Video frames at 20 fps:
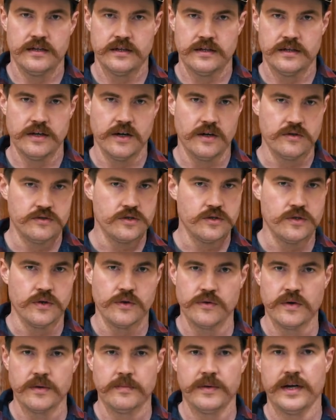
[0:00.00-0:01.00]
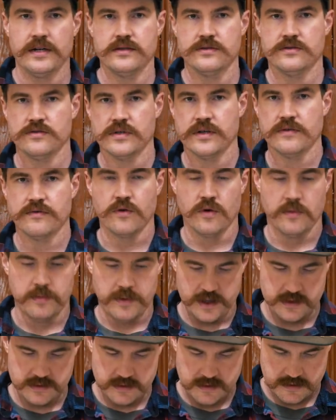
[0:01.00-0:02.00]
2 to 3 pounds, 3 to 4
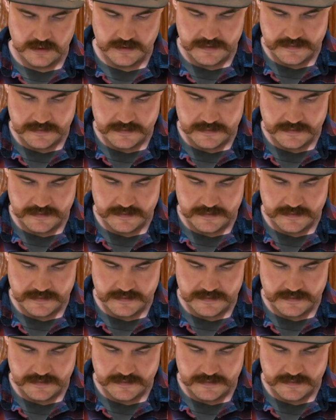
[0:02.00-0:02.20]
pounds.